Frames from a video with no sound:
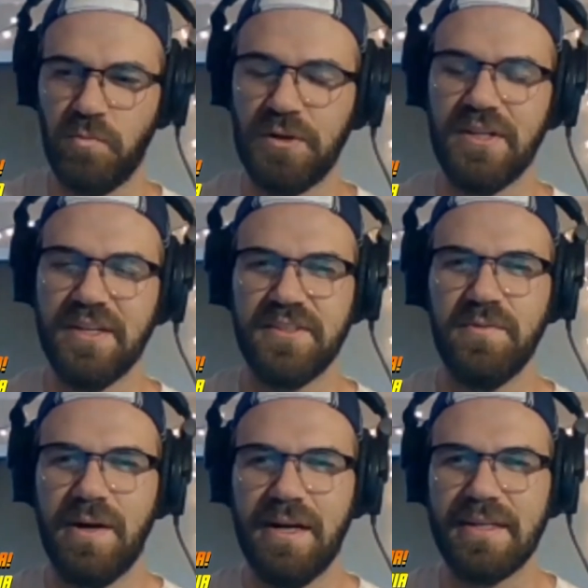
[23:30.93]

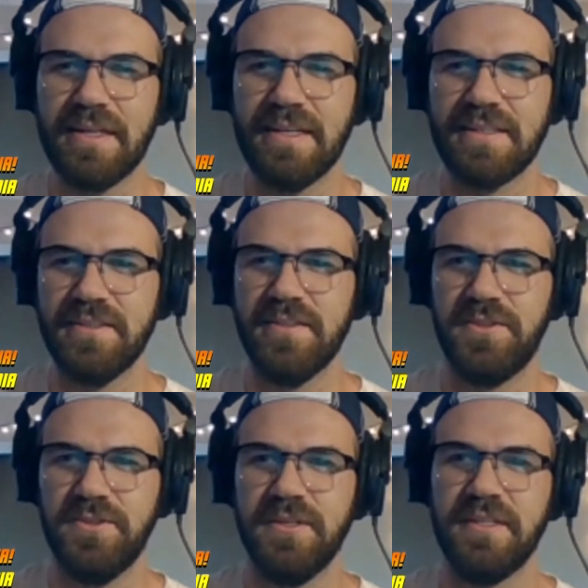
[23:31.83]
realizing why I
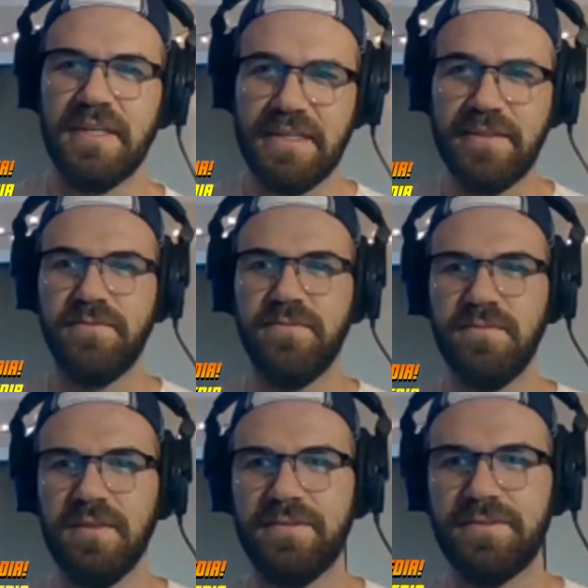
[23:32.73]
connected to it, and I had
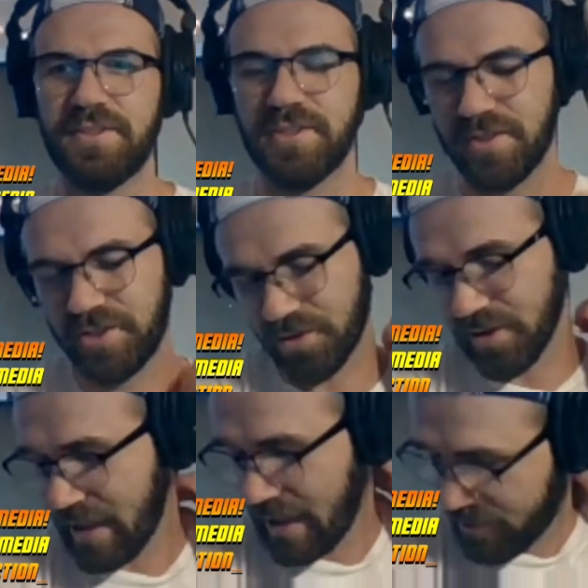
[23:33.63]
left the church shortly